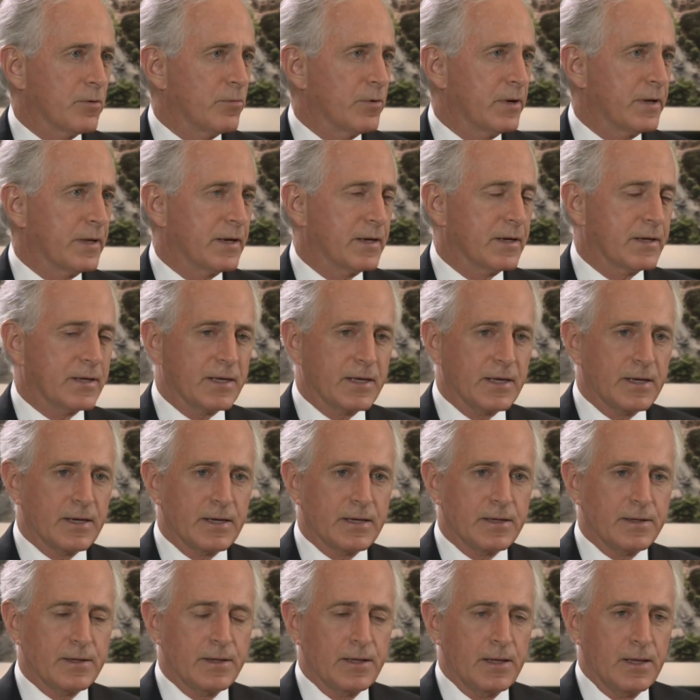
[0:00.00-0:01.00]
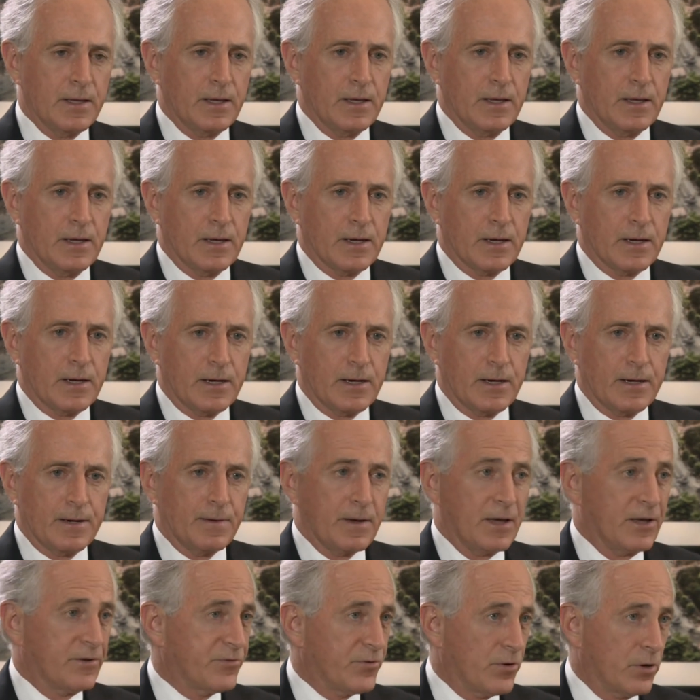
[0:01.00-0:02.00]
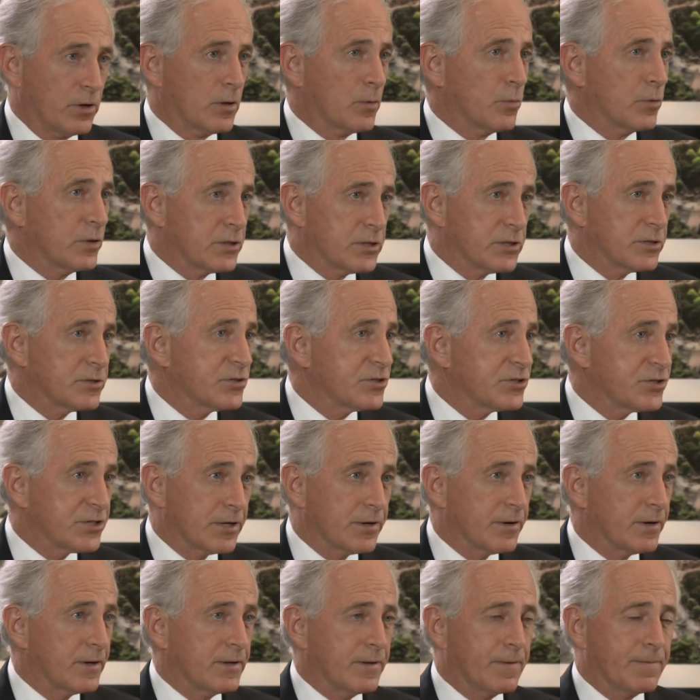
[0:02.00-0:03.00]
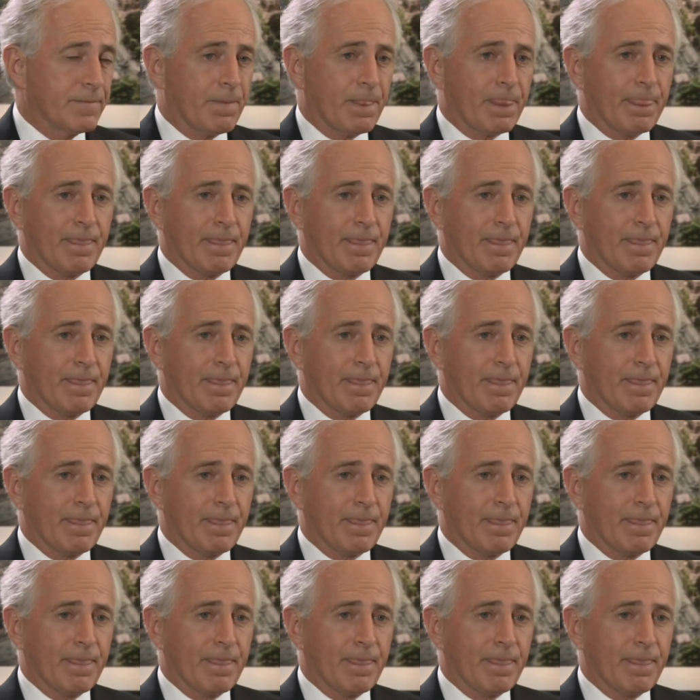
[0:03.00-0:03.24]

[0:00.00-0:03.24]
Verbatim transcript: arena again, uh, I certainly would consider it.